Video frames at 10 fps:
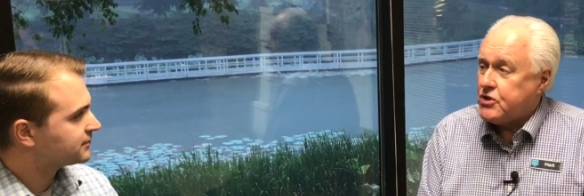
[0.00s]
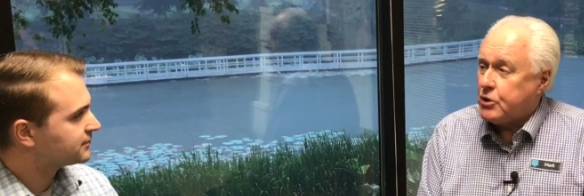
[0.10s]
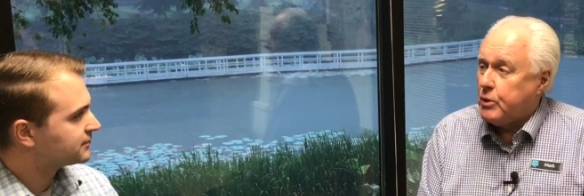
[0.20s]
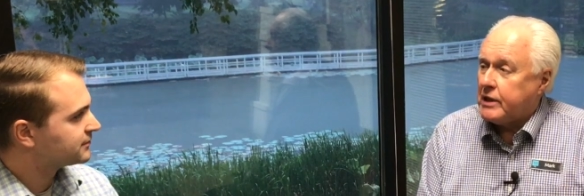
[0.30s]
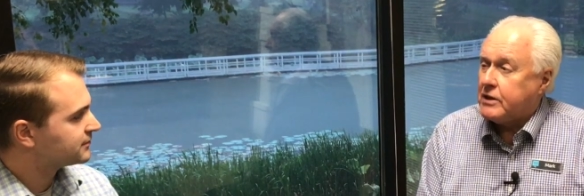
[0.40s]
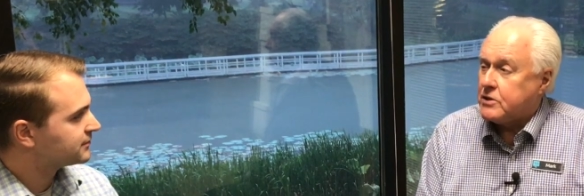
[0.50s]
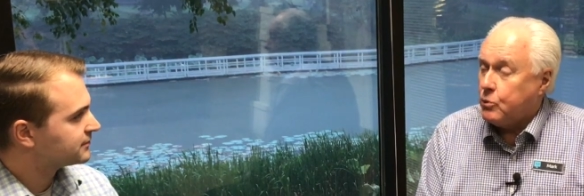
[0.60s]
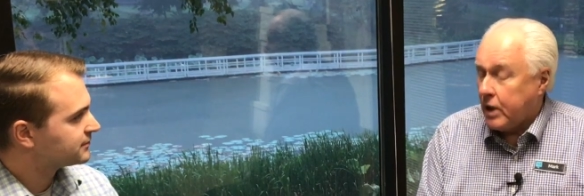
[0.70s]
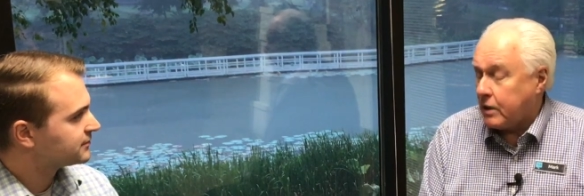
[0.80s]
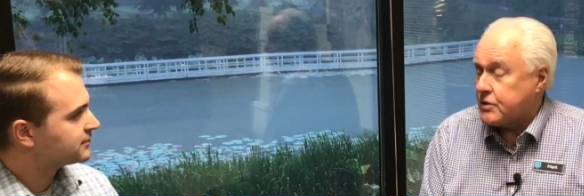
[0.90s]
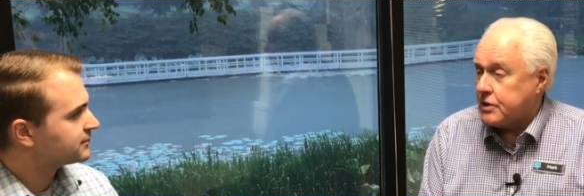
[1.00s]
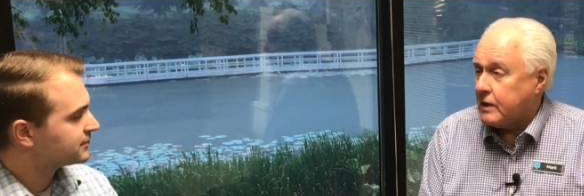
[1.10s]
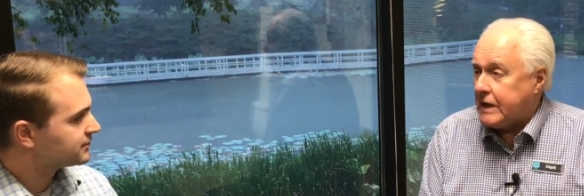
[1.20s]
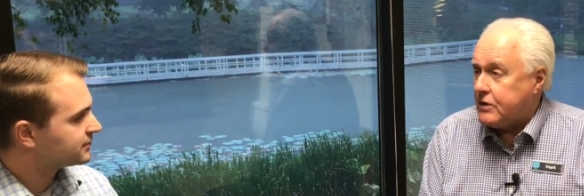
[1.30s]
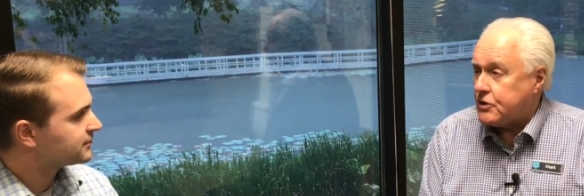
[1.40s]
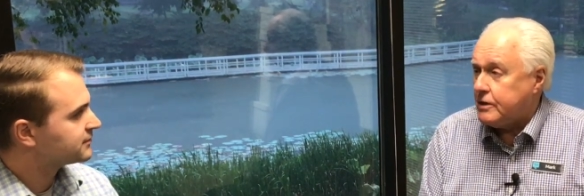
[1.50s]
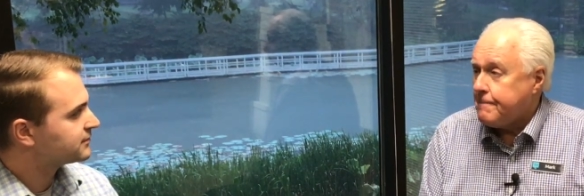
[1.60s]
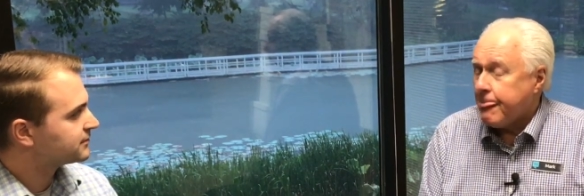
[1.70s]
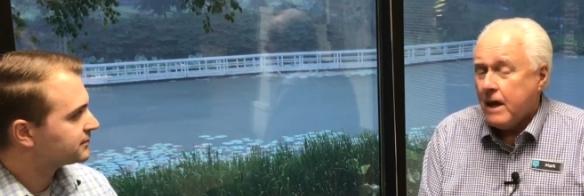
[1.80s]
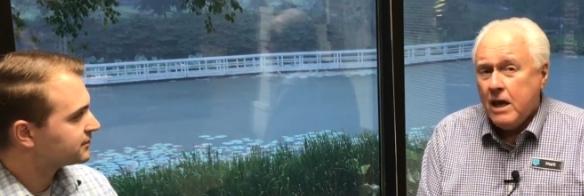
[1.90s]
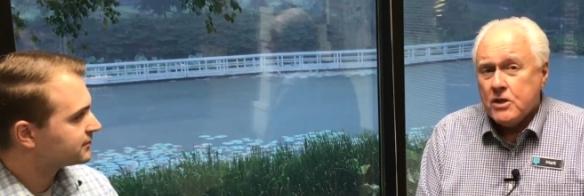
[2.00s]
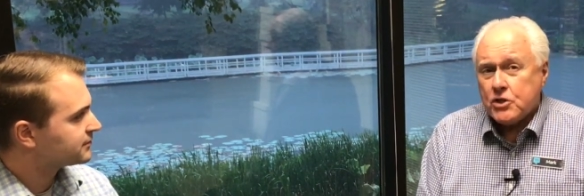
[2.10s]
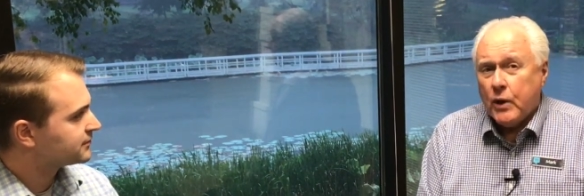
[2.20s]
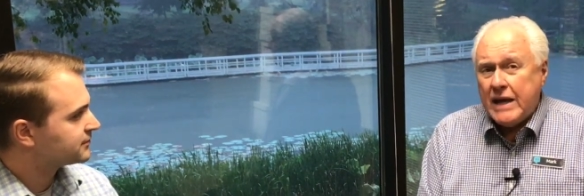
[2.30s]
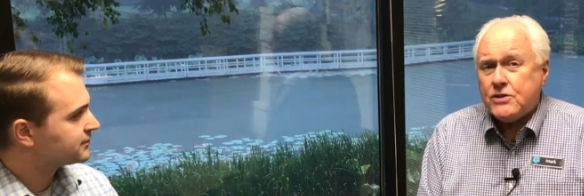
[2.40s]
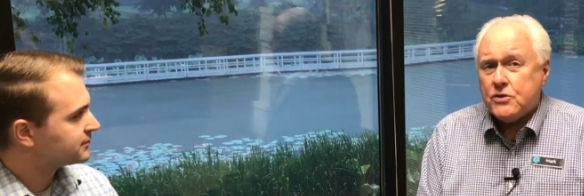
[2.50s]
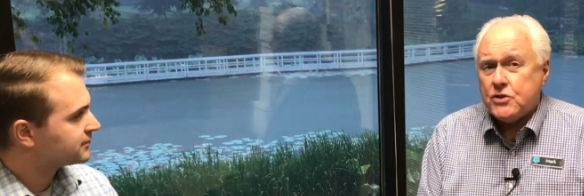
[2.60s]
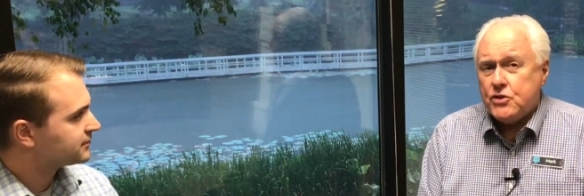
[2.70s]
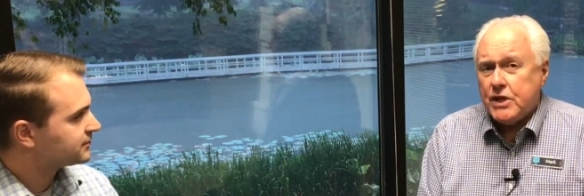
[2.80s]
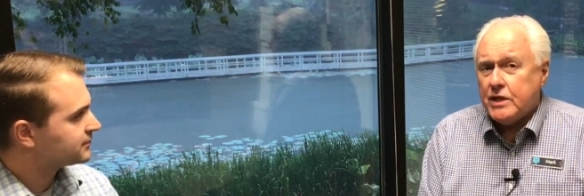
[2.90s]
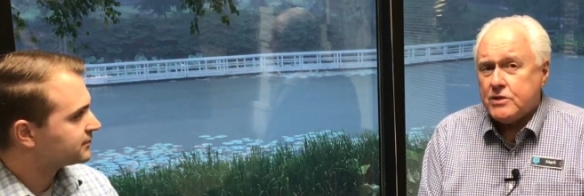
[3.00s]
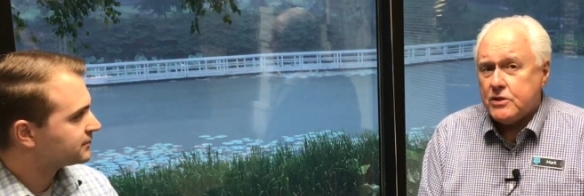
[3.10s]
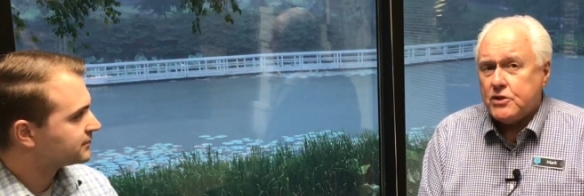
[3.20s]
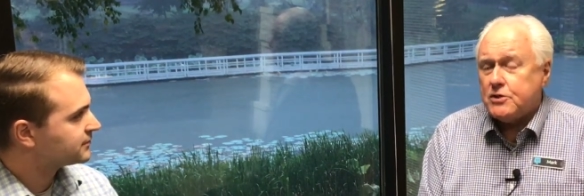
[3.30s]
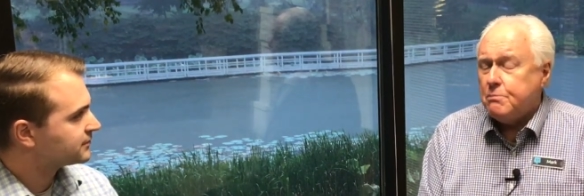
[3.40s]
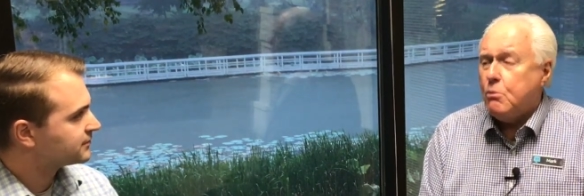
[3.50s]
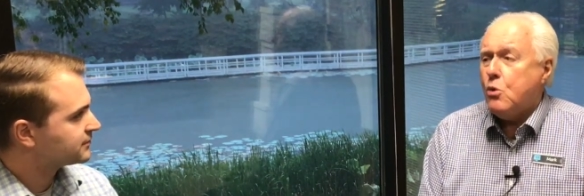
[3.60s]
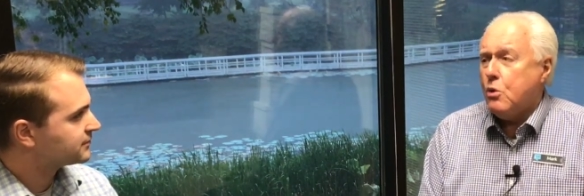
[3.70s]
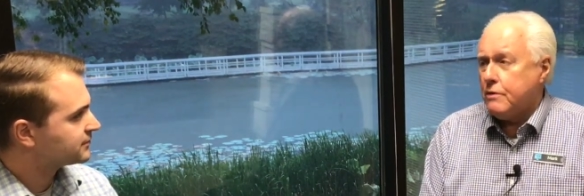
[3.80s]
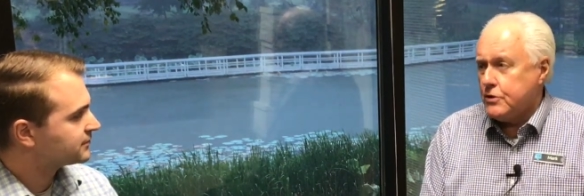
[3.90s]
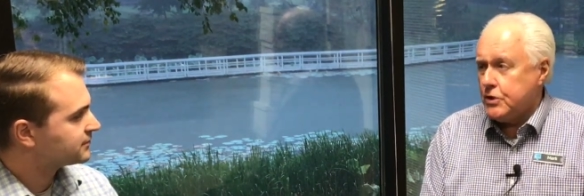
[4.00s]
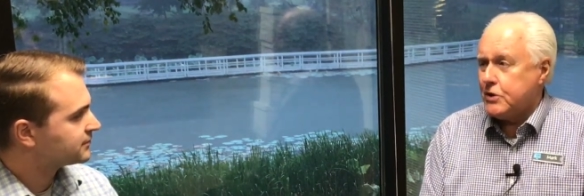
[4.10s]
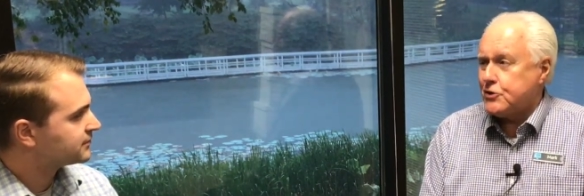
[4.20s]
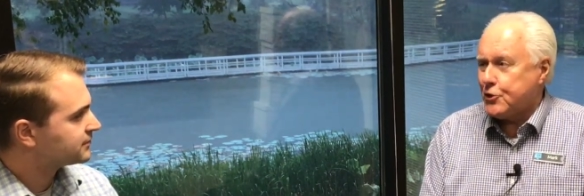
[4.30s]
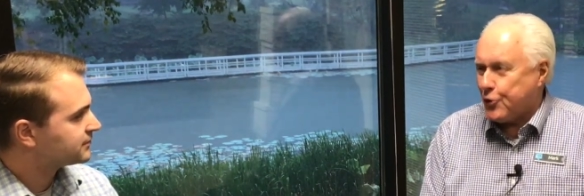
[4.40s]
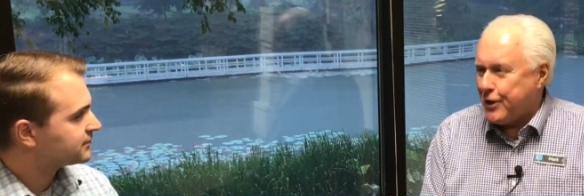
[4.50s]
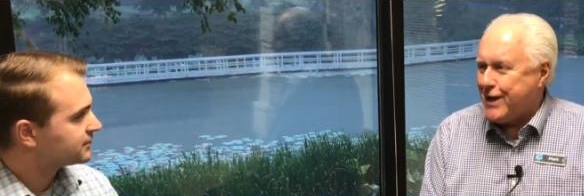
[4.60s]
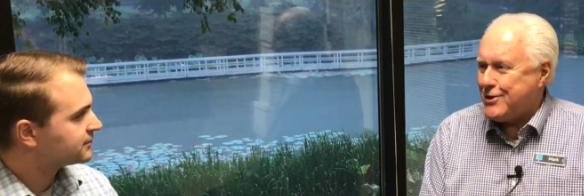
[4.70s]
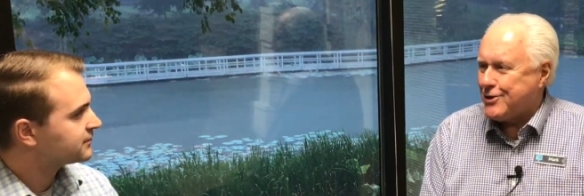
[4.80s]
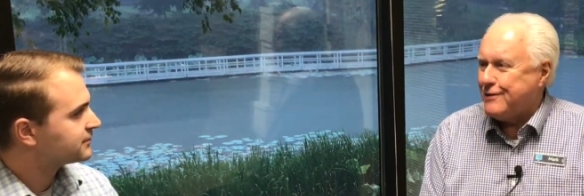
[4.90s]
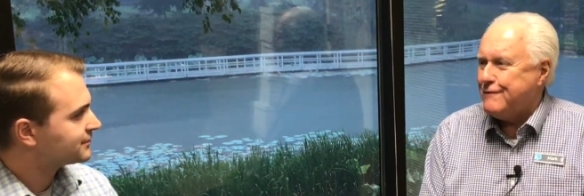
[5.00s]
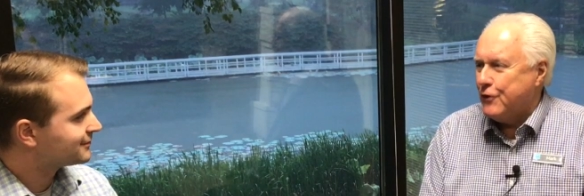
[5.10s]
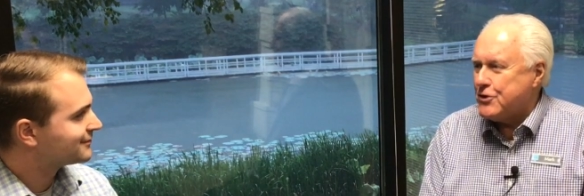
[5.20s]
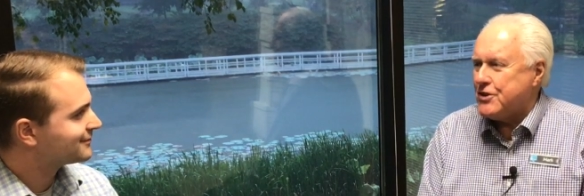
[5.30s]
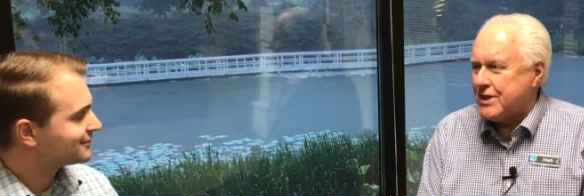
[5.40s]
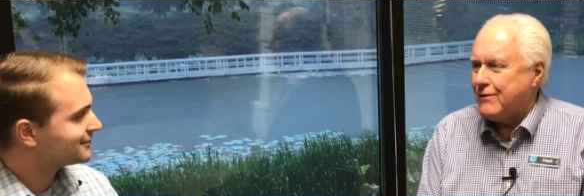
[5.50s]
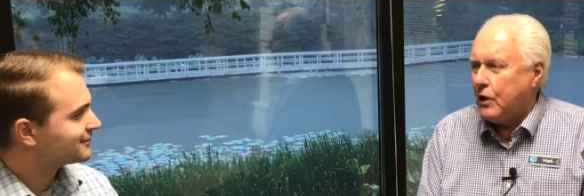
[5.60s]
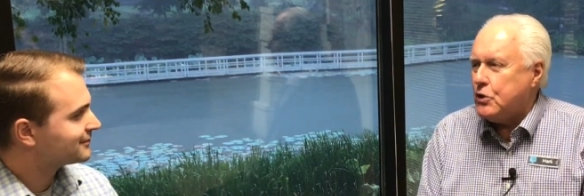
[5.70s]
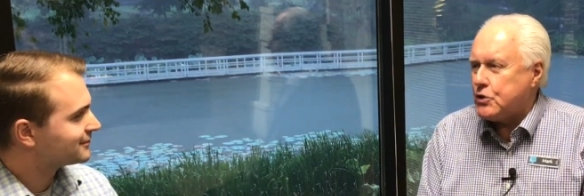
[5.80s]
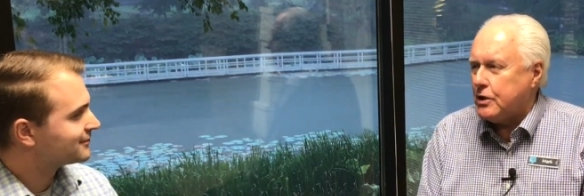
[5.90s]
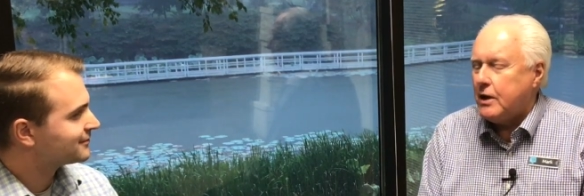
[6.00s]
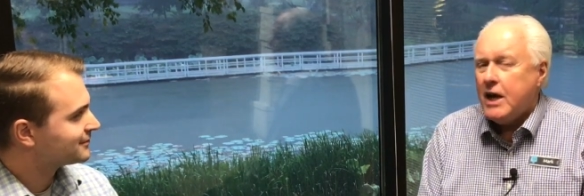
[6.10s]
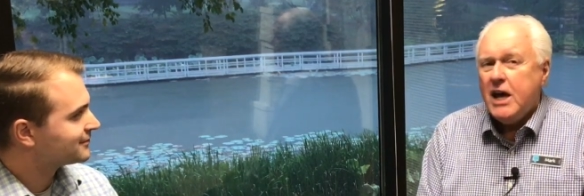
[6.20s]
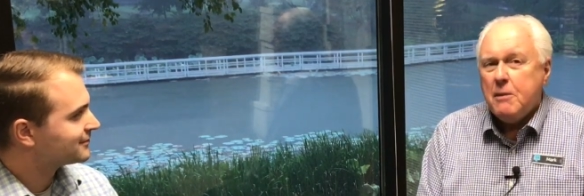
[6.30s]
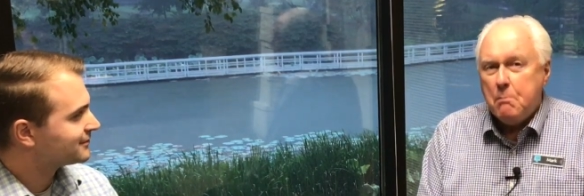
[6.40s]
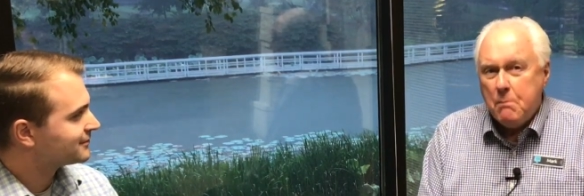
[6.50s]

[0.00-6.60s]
Speaker 1: of racial re reconciliation. So Answers in Genesis is more than just creation versus evolution.